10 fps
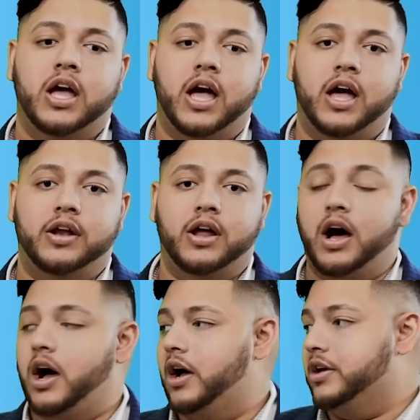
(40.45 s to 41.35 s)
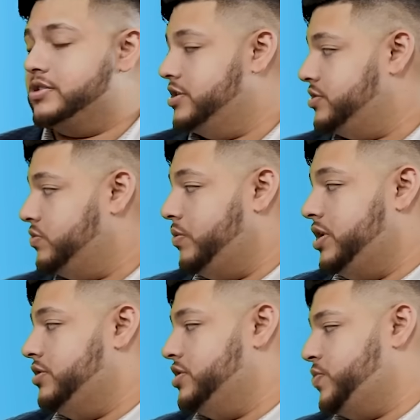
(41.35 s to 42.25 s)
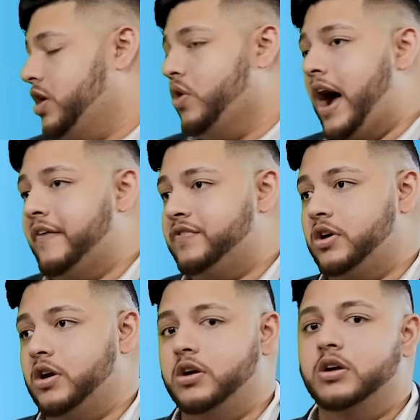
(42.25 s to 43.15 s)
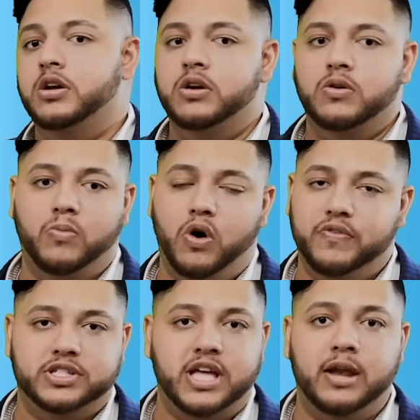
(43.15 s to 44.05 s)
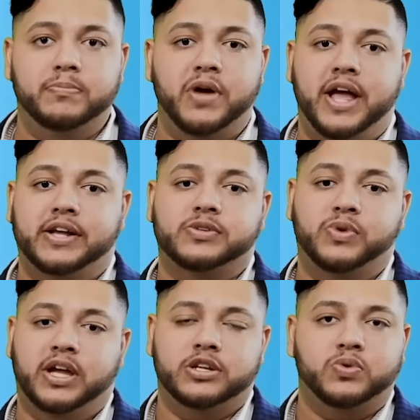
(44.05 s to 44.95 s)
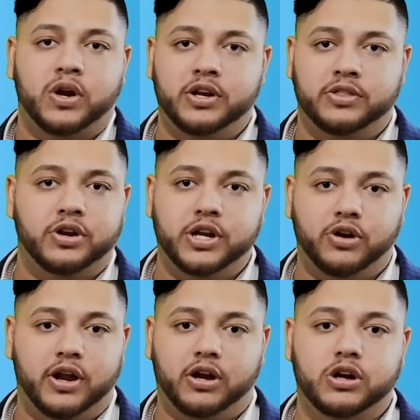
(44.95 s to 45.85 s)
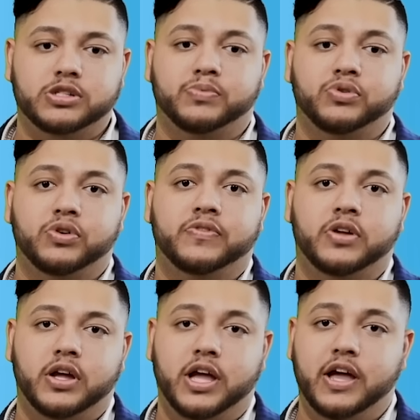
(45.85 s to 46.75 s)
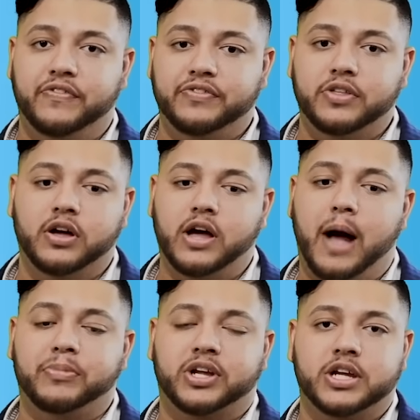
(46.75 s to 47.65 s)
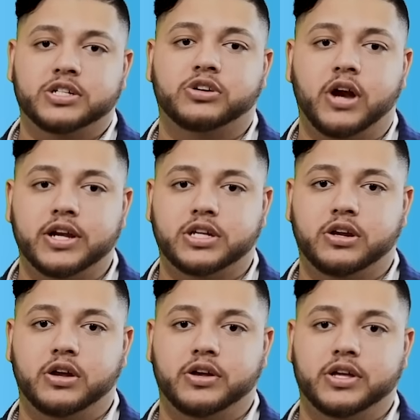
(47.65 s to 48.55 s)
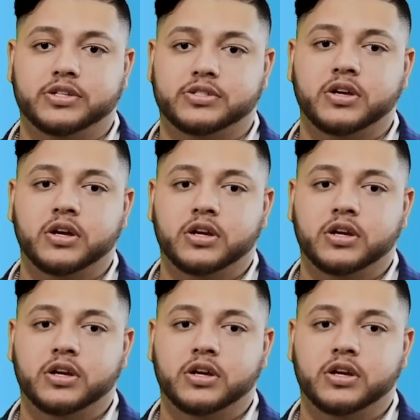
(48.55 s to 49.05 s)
And essentially what we do is we go after over 10 banks and we get 20 to 30 credit cards approved if the application criteria is